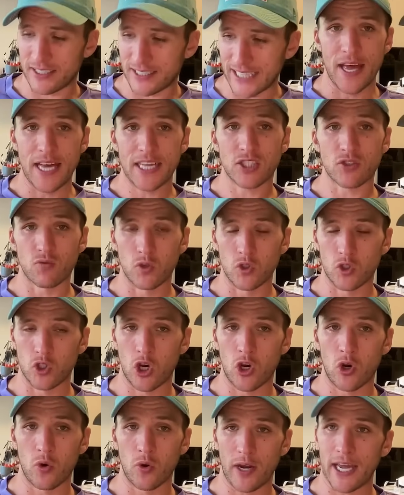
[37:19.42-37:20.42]
this
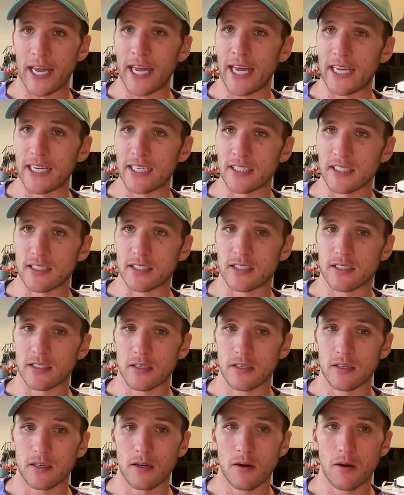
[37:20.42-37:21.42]
result
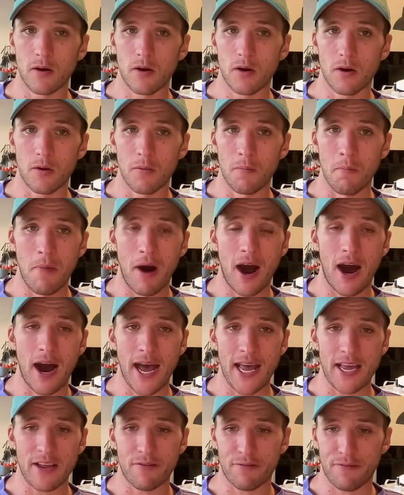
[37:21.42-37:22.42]
is
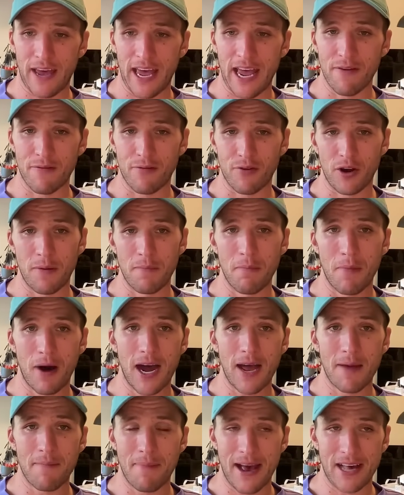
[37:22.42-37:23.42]
my favorite and
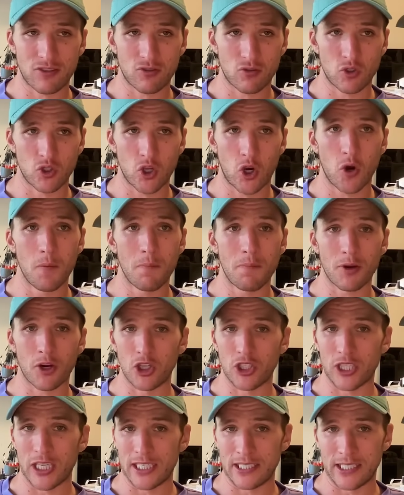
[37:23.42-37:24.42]
my best result,
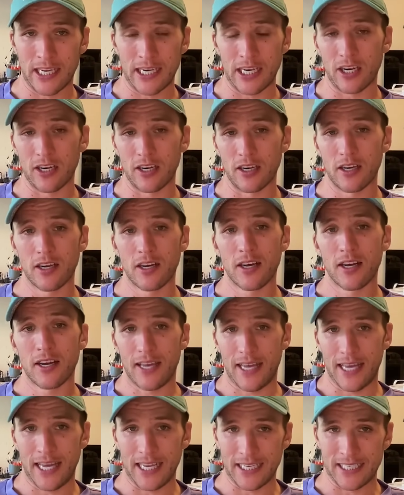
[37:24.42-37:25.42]
because it
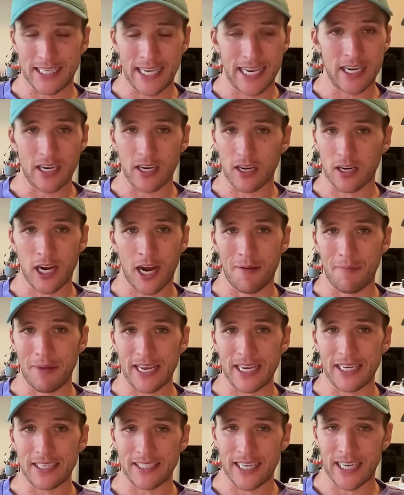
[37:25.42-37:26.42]
didn't come
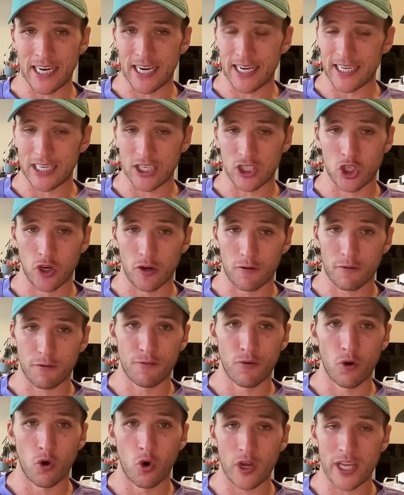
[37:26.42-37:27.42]
easy. Like it took
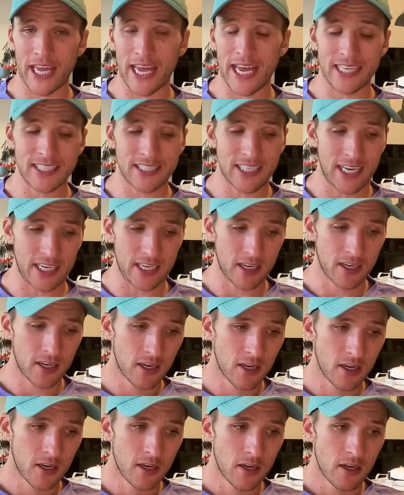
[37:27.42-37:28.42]
4 years. Like
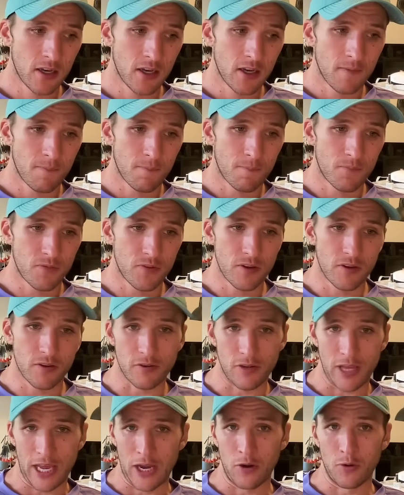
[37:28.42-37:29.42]

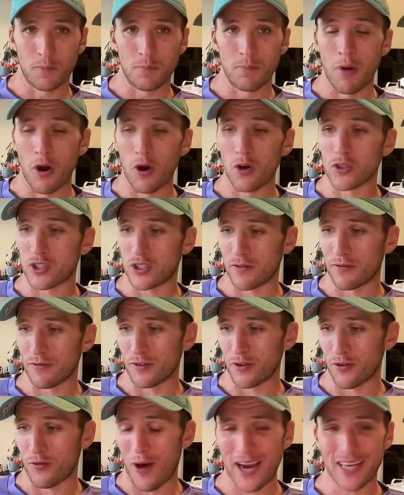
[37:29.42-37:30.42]
in most of
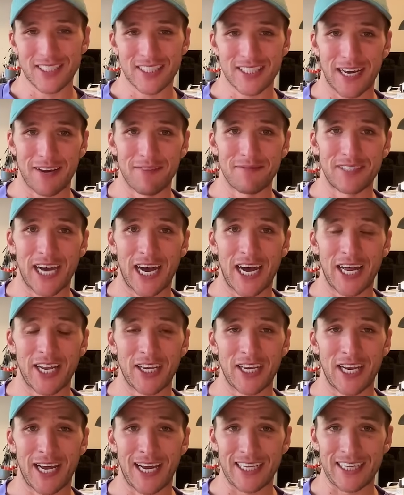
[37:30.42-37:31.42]
the races I've
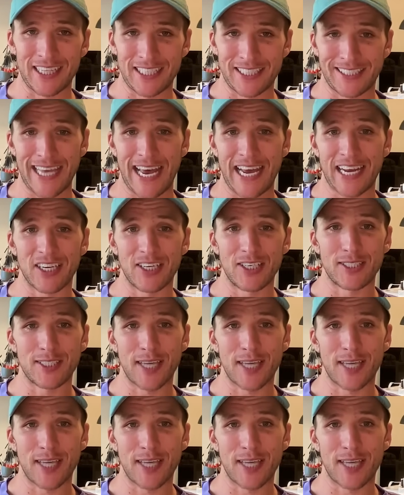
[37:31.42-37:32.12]
done, like the second